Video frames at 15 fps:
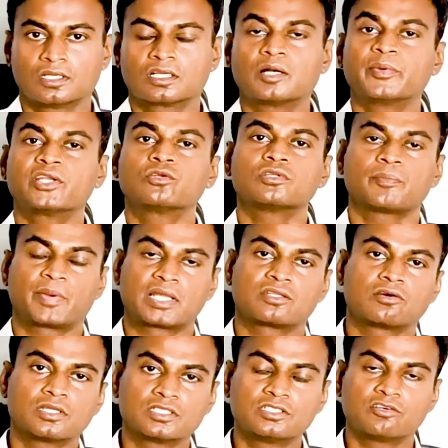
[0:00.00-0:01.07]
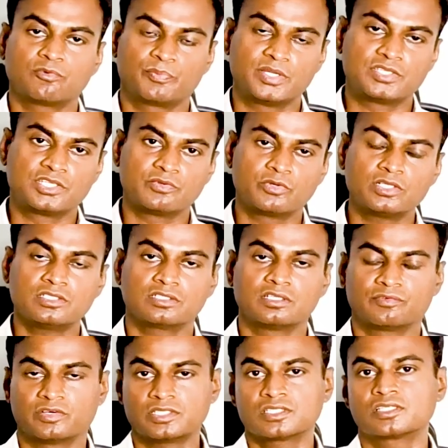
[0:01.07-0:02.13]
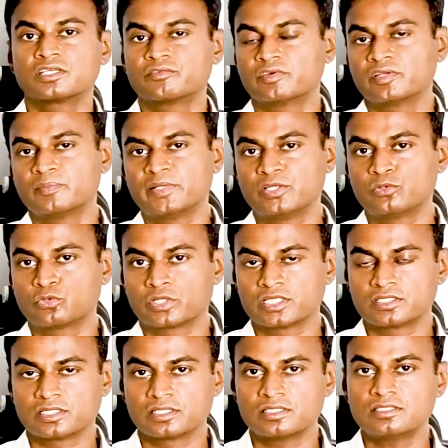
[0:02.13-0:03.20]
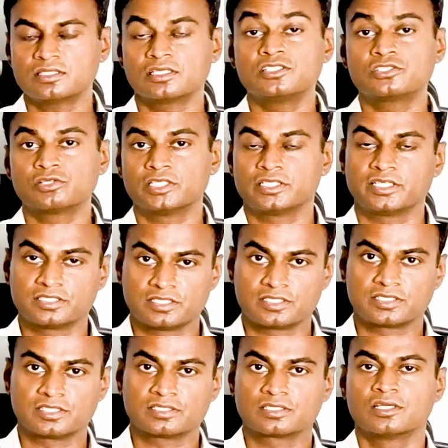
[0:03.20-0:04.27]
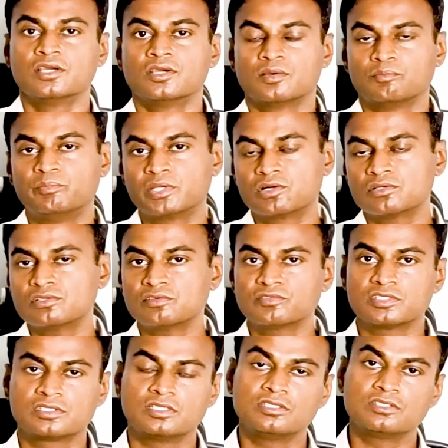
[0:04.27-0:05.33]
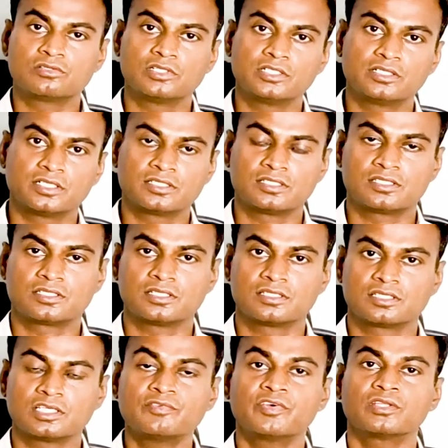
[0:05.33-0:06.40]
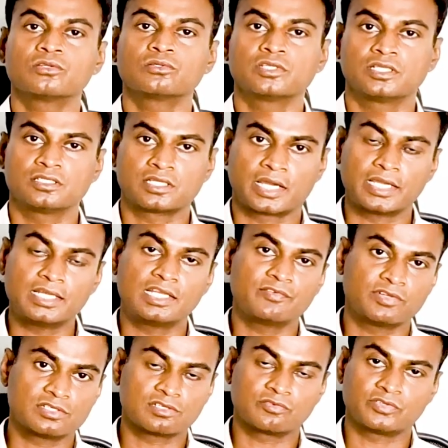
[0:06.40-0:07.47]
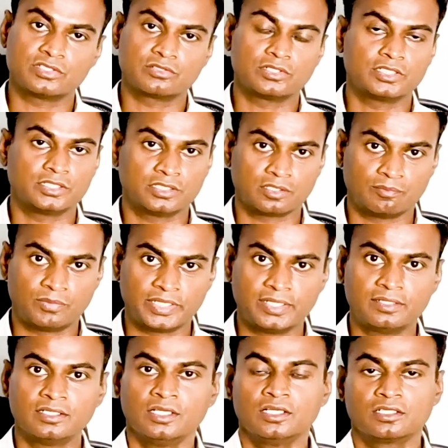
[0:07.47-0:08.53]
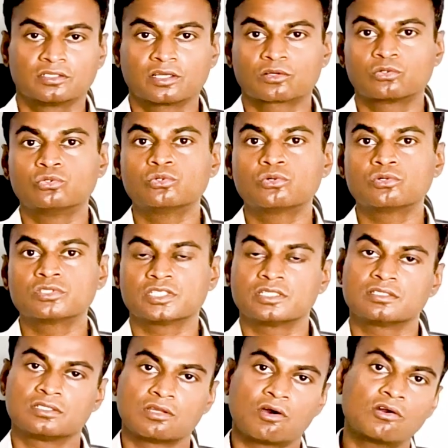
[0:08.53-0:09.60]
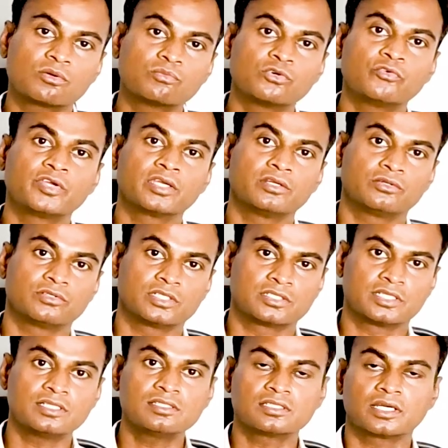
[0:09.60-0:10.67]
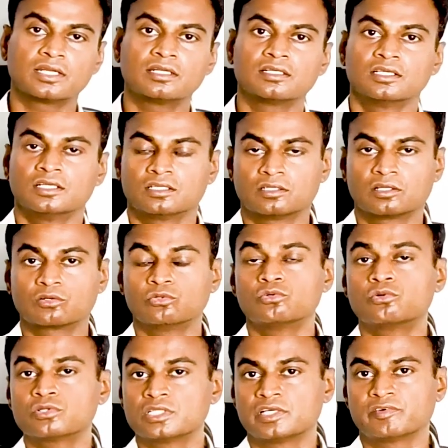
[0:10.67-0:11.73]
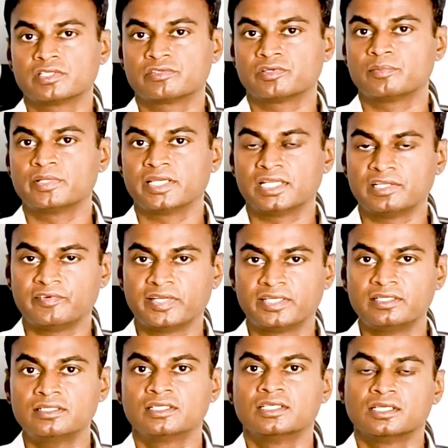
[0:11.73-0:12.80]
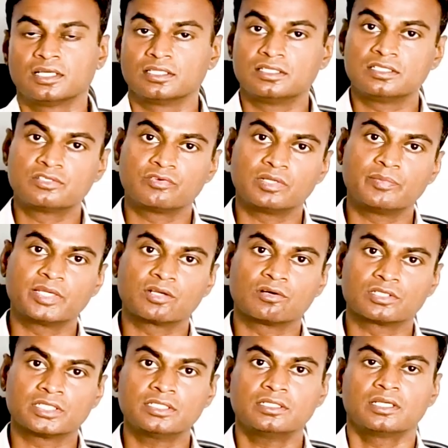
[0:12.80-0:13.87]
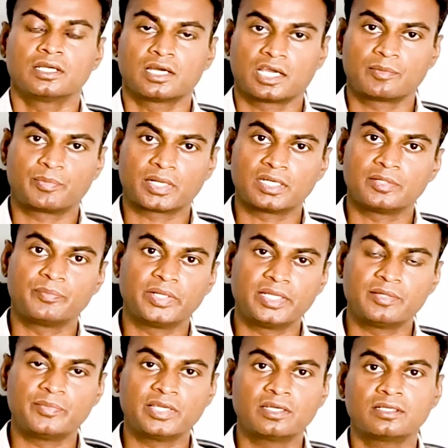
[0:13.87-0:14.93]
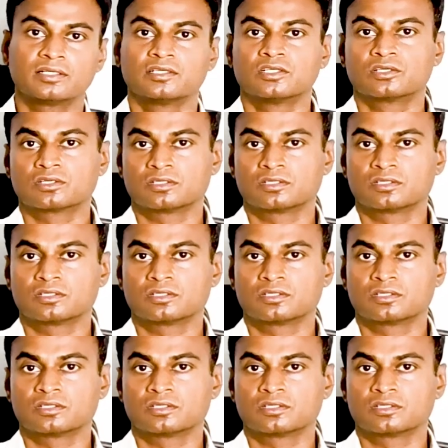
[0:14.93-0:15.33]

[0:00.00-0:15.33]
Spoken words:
Coming to the pathology of PCOS, the first thing we will be noticing is insulin resistance. Because of this insulin resistance, even though there is high levels of insulin in the blood, the glucose is not moving into the cells and the glucose levels will be elevated. This will be causing hyperlipidemia